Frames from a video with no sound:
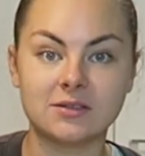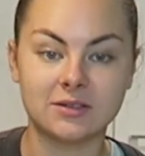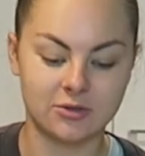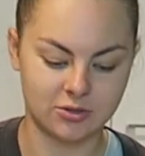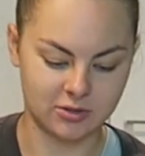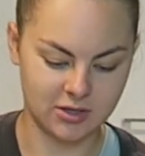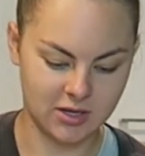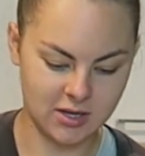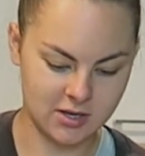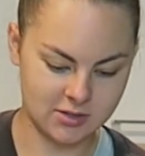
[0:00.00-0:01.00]
is literally
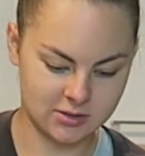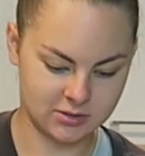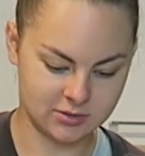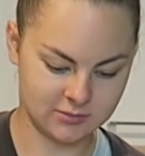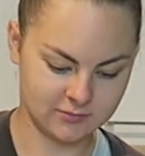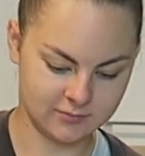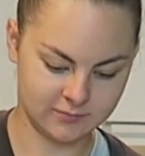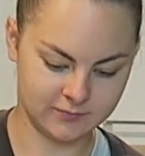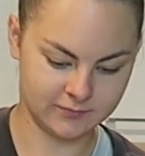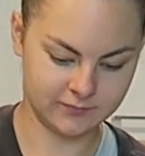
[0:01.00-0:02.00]
it.
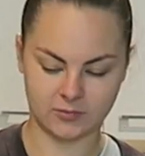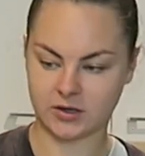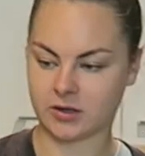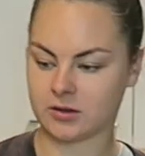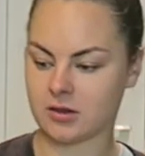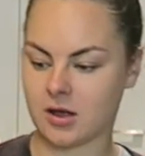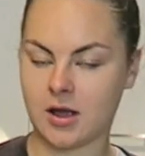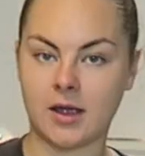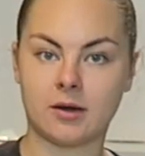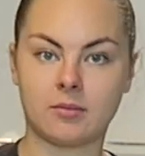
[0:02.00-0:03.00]
My
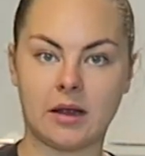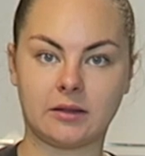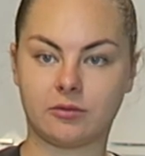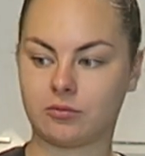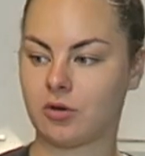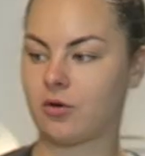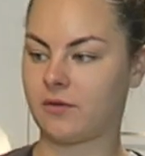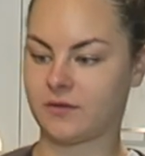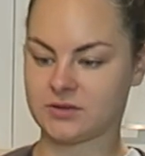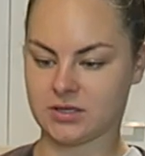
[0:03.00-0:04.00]
line, my loaf
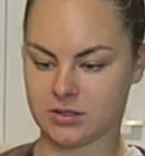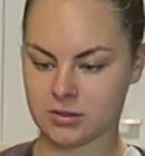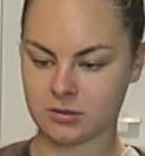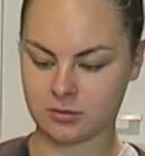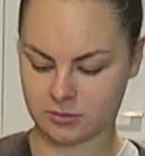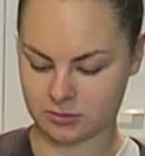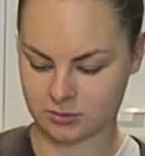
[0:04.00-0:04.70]
tin.